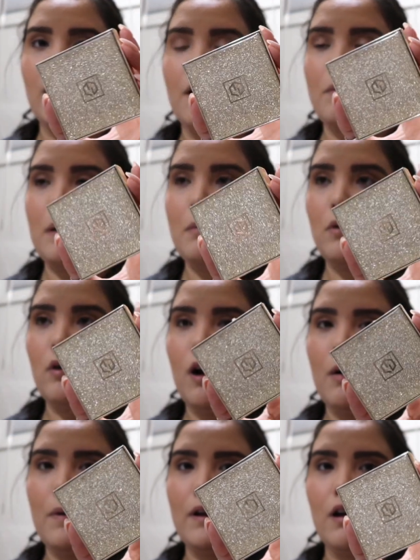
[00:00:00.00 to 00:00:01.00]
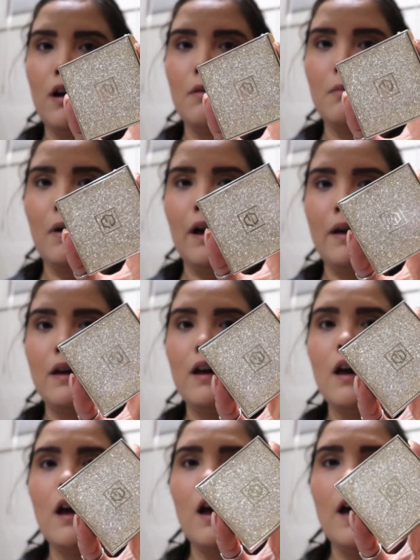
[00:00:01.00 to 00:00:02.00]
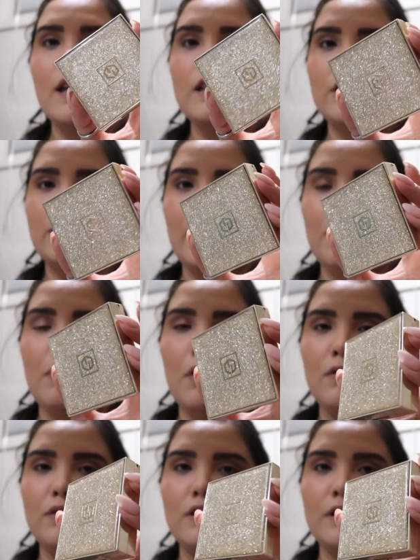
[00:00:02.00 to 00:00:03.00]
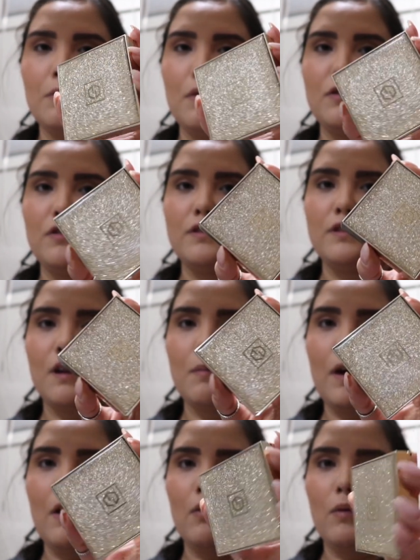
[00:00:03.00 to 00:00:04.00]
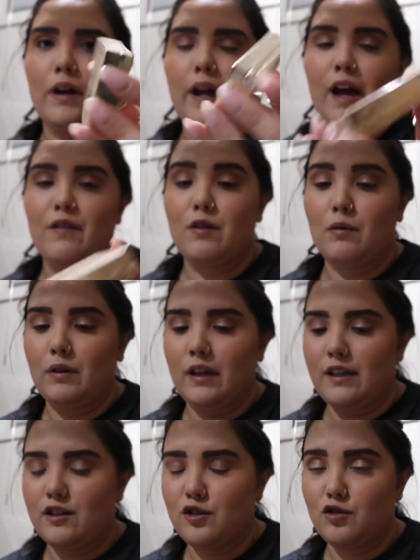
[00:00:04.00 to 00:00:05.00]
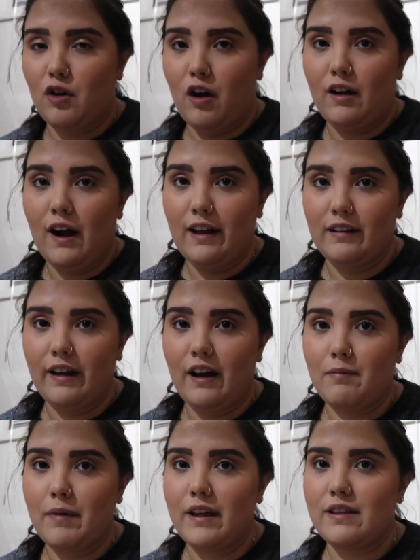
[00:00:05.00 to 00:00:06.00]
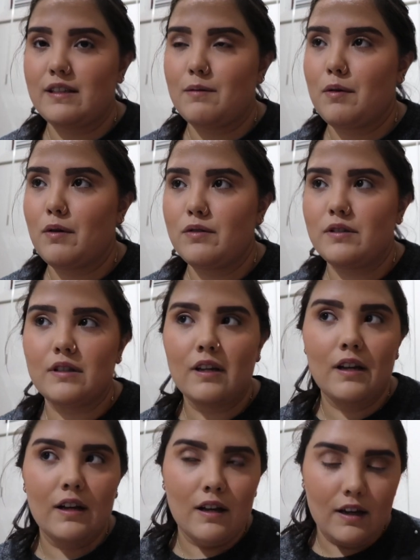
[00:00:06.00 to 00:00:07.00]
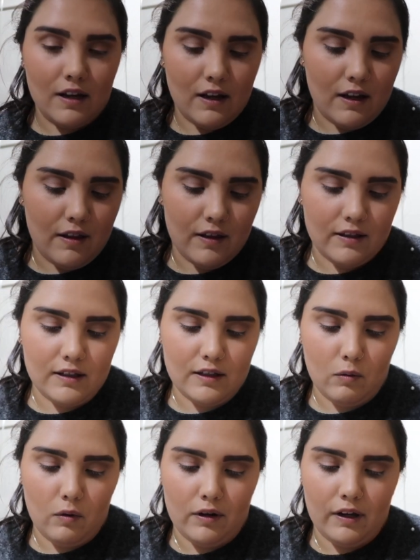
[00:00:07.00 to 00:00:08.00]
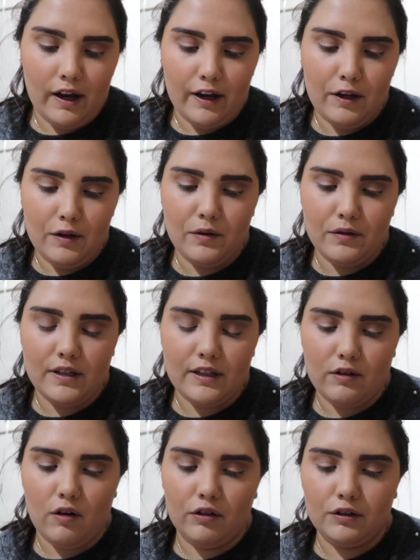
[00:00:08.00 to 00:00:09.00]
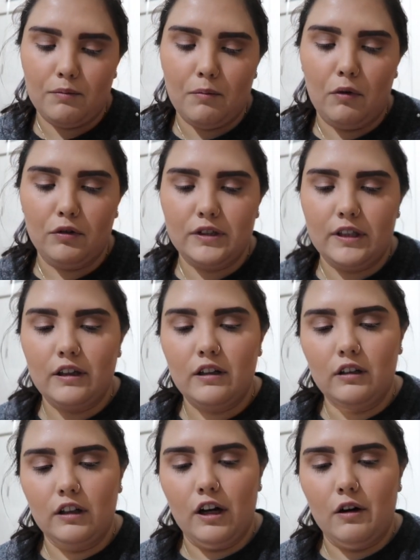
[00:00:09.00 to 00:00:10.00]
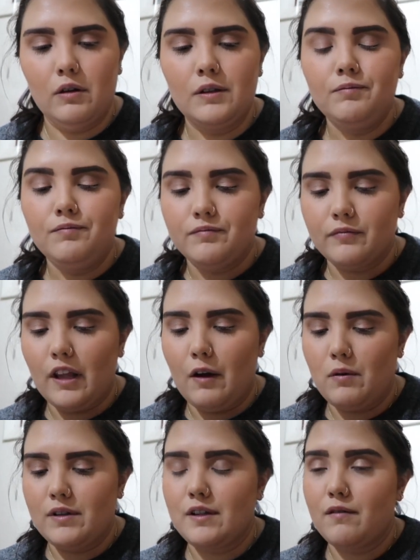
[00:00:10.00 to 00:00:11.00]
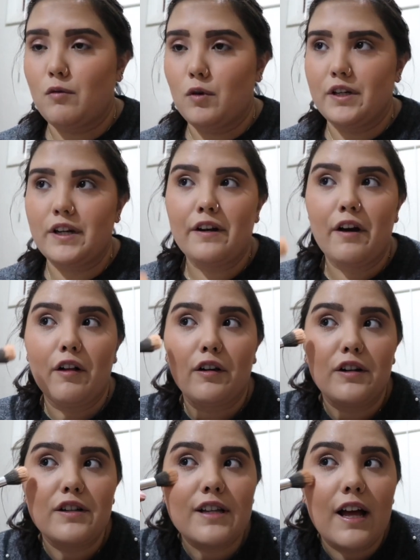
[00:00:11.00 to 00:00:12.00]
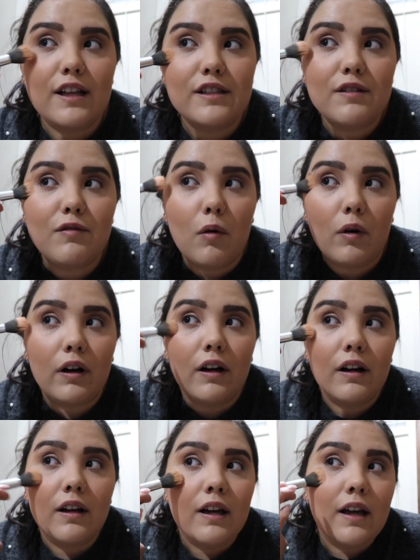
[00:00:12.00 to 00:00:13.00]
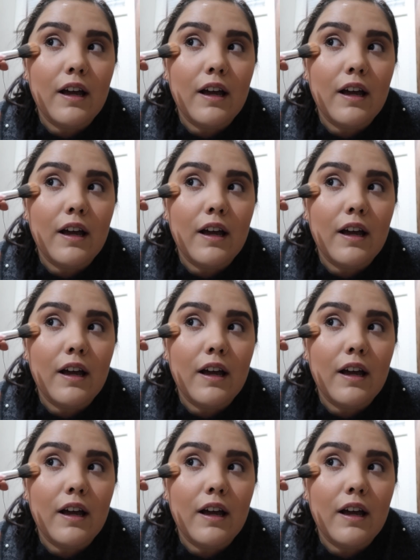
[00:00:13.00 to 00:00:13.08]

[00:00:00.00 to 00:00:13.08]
that people comment on my Instagram posts the most about when I have a really strong highlight on my Insta posts. This is the one that I use. It's called a Molten Glow. It was $14 at Sephora.